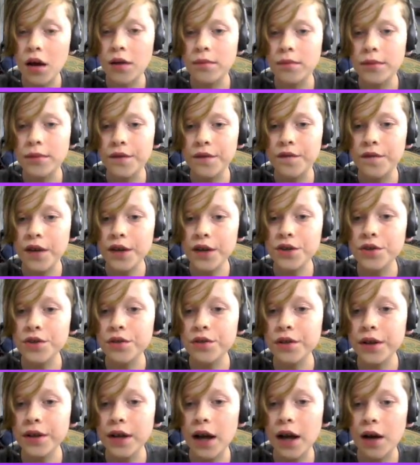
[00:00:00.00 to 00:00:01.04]

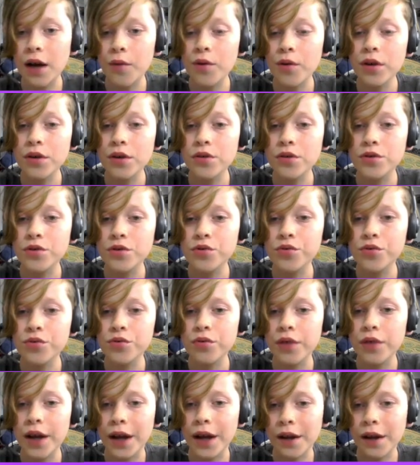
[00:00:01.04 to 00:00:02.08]
Eventually, I want to do,
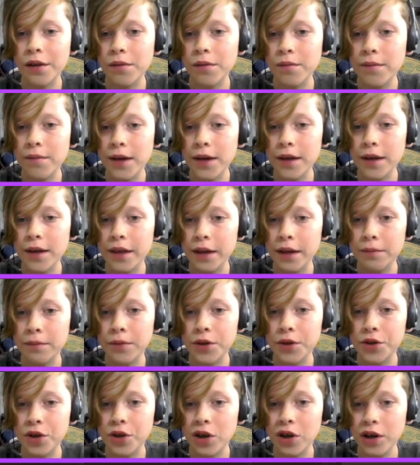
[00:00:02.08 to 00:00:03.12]
like, make them a
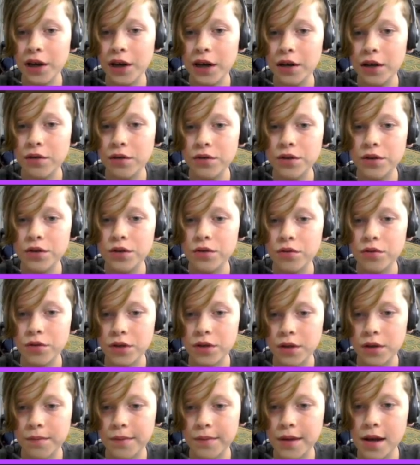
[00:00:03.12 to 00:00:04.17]
doghouse or
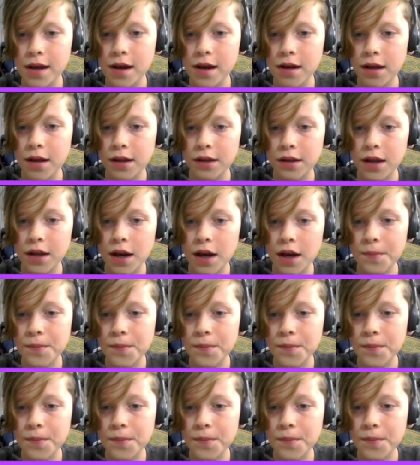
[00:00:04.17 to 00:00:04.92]
something like that.